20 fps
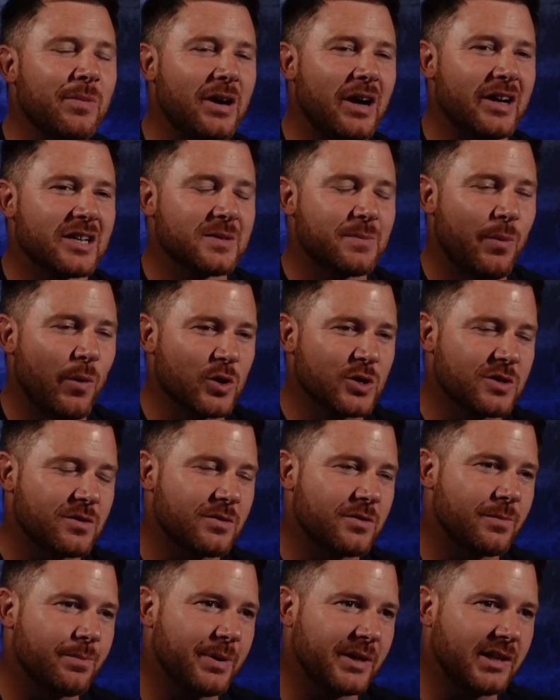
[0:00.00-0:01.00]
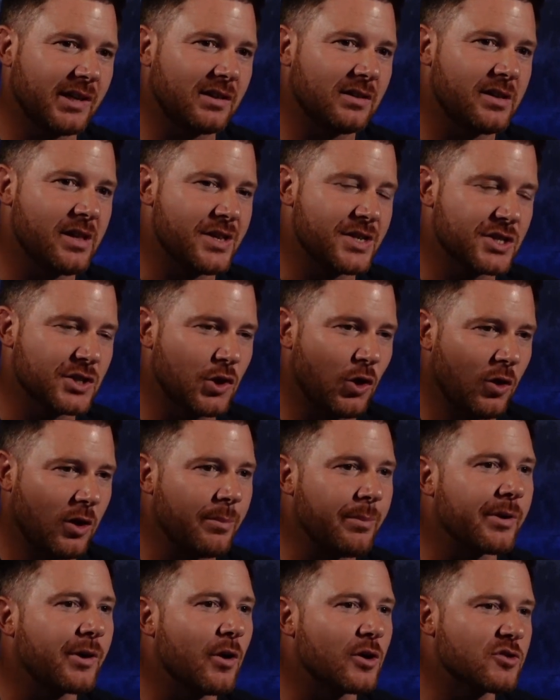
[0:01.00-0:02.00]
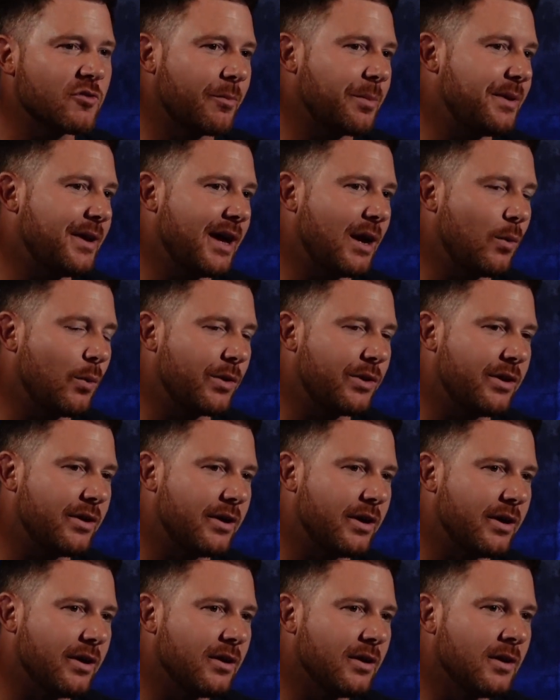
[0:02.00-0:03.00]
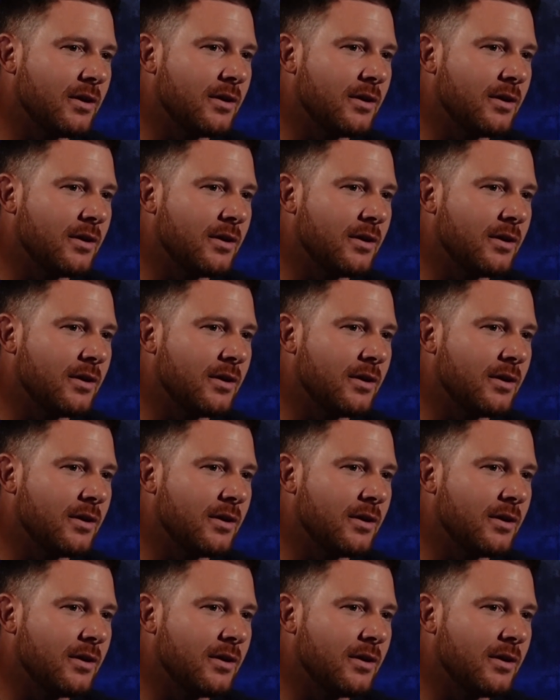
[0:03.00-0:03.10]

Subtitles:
suppose particularly in Scotland, because we've been hit with the